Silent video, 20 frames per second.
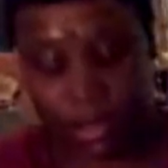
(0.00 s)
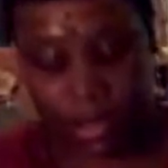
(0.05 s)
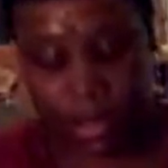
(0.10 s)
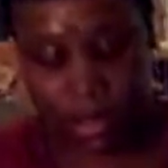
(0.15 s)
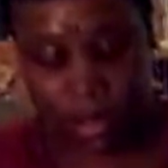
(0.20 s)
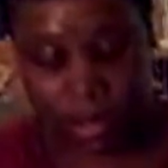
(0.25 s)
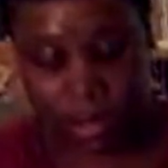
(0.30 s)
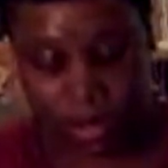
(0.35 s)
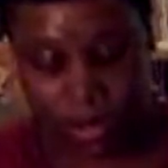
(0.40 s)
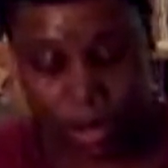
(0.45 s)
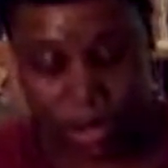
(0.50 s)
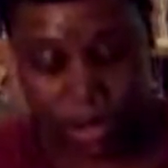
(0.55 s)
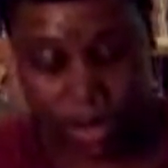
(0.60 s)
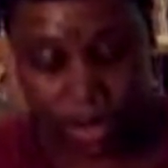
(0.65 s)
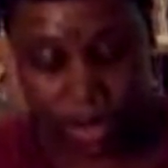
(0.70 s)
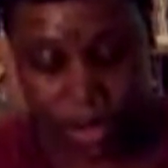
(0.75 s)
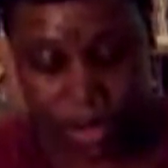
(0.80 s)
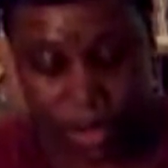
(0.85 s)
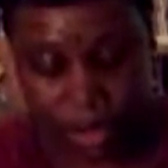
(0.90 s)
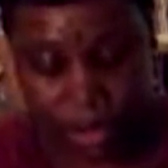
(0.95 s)
To declare
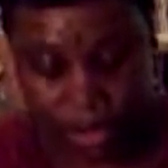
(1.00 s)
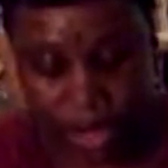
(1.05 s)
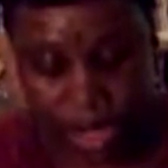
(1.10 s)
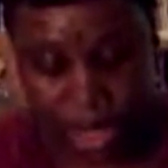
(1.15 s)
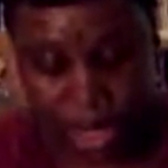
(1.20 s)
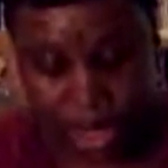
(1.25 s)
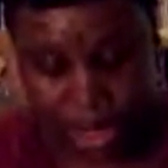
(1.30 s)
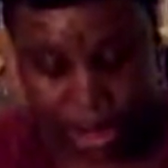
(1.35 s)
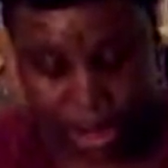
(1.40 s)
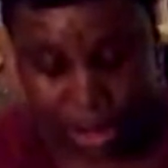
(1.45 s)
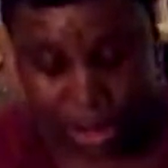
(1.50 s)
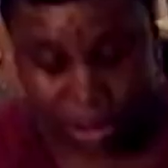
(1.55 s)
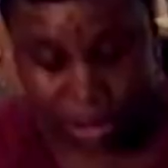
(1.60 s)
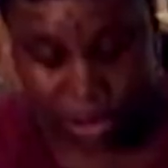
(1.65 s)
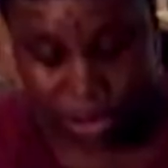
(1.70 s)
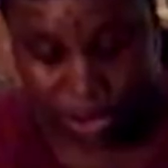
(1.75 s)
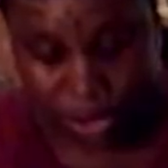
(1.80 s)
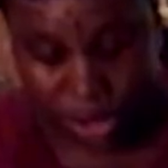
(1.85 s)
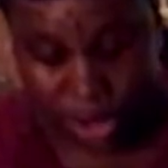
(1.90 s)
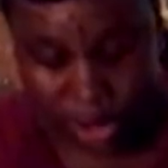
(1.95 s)
thy loving kindness in the
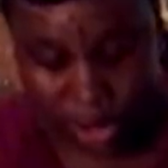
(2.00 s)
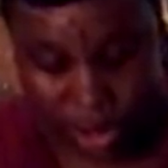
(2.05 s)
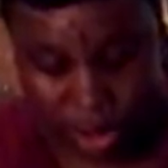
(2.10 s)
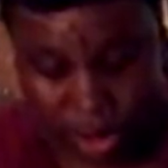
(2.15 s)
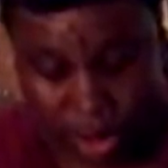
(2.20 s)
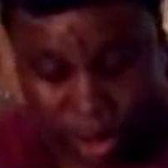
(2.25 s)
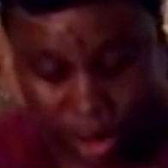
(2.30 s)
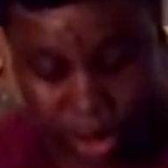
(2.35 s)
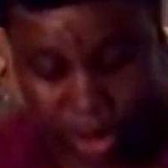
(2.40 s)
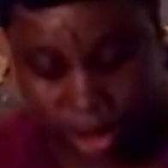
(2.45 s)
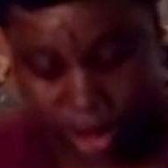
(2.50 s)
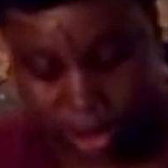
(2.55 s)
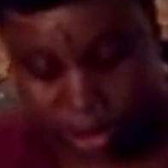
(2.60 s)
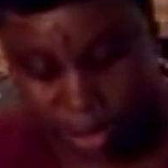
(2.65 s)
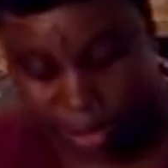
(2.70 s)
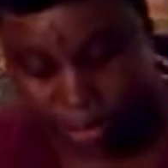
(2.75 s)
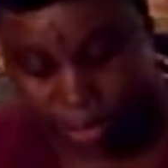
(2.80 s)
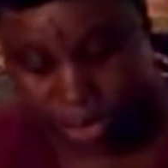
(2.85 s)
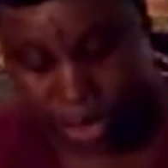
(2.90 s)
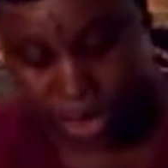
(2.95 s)
morning, and thy
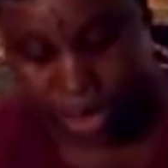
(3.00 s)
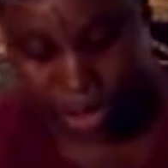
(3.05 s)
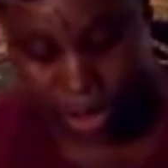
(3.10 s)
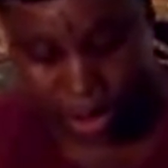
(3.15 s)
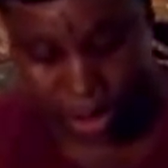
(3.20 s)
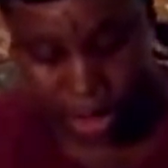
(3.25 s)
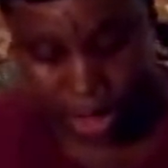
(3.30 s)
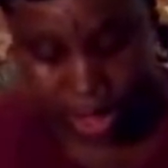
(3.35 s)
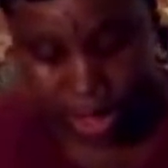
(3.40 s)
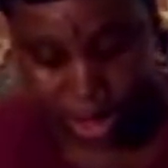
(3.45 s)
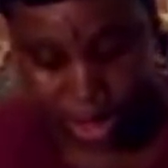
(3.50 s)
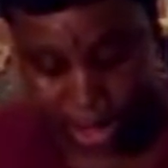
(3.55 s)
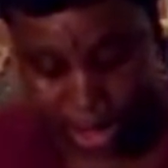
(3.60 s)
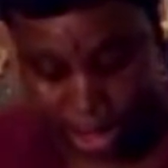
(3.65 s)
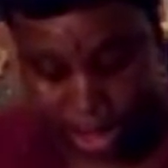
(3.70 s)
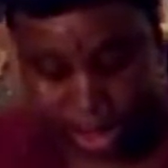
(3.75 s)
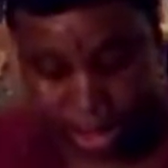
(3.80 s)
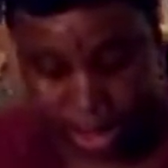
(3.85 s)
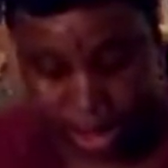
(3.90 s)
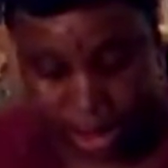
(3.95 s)
faithfulness in the night
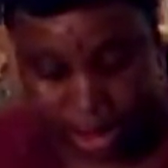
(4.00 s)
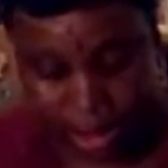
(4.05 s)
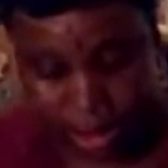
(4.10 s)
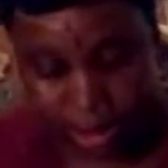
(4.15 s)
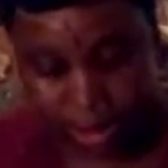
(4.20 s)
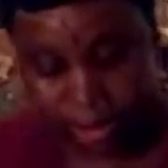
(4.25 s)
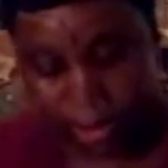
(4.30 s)
seasons.